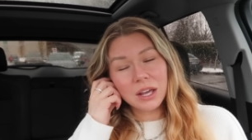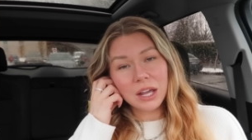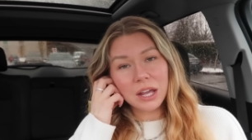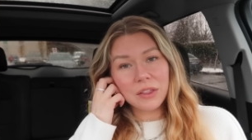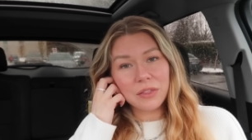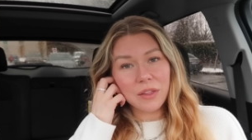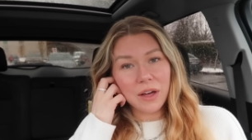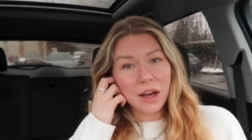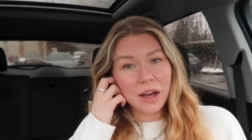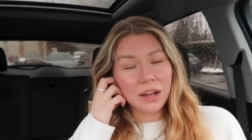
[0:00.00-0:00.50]

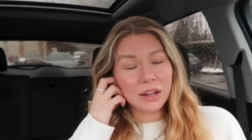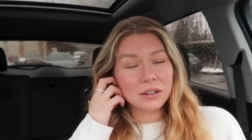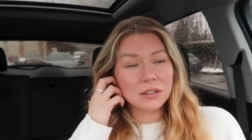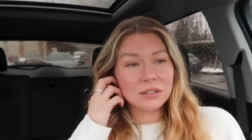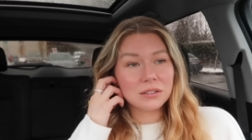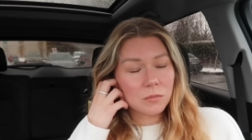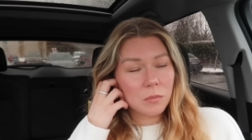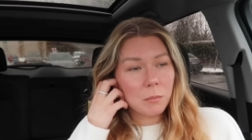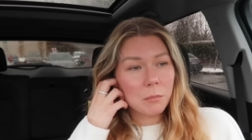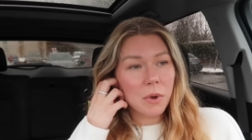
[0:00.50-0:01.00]
in that
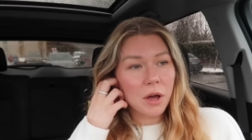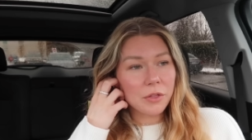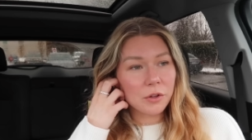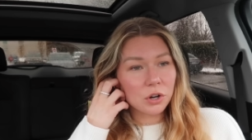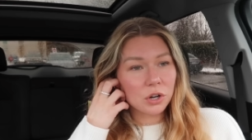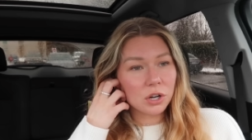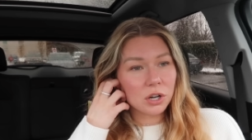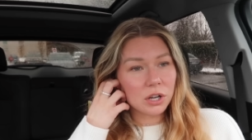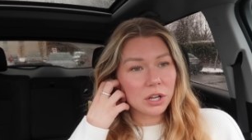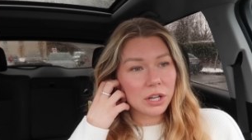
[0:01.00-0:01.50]

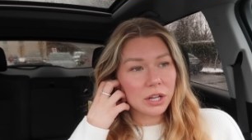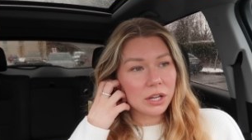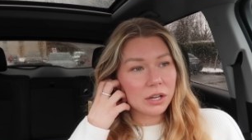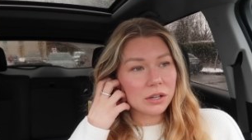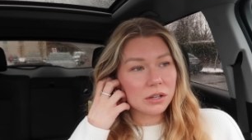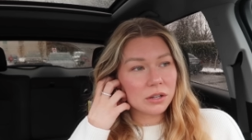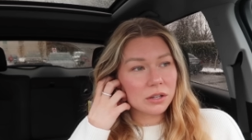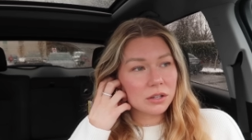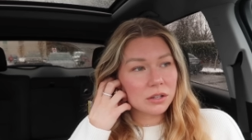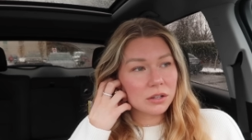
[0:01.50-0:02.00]

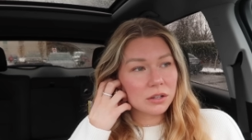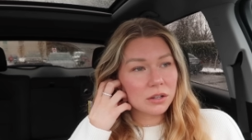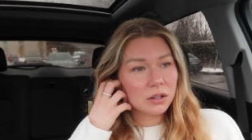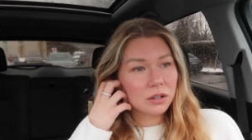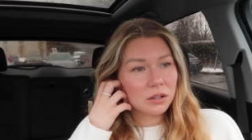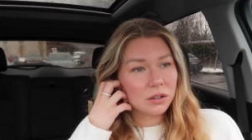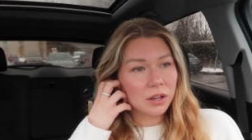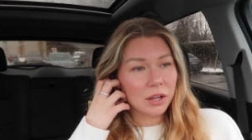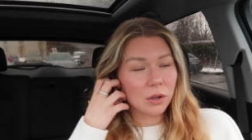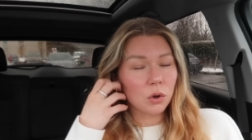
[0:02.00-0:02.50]
motherhood
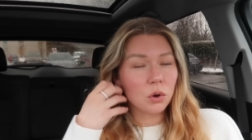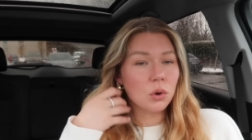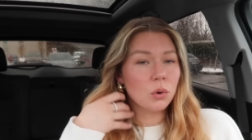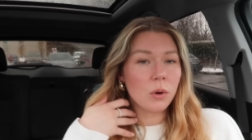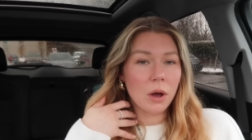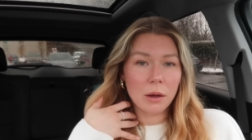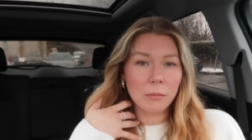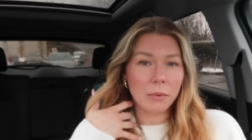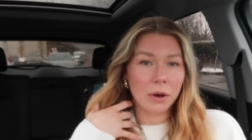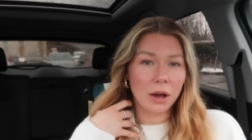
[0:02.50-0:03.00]
like
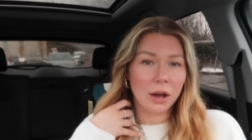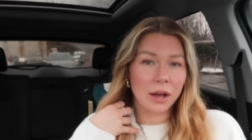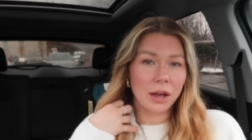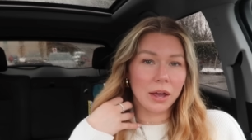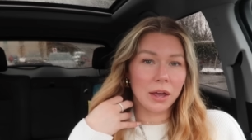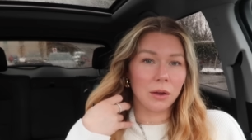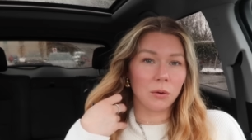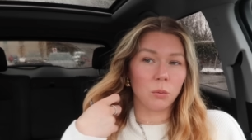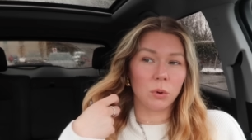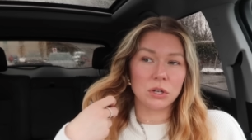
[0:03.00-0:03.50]
who am
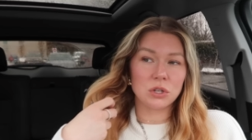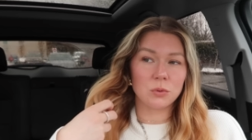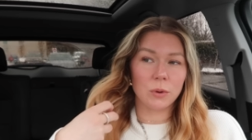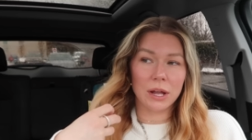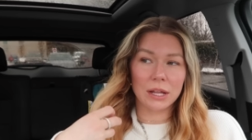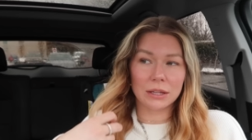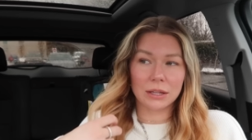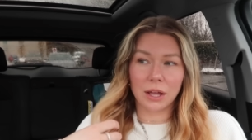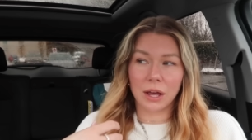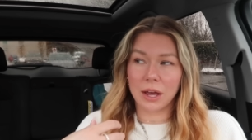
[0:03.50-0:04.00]
I? What do
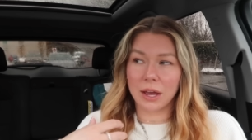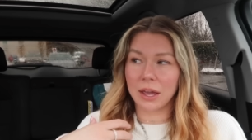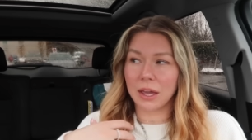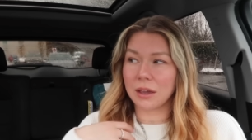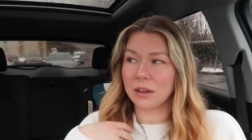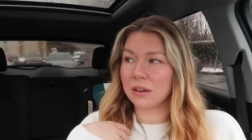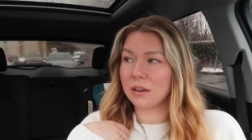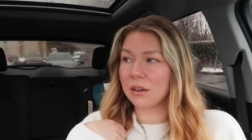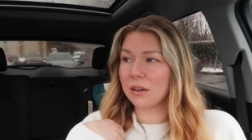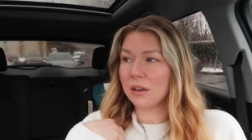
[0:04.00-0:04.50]
I
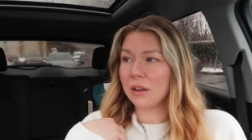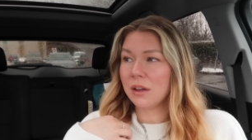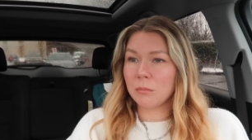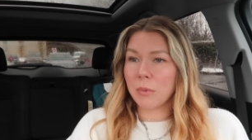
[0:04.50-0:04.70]
like?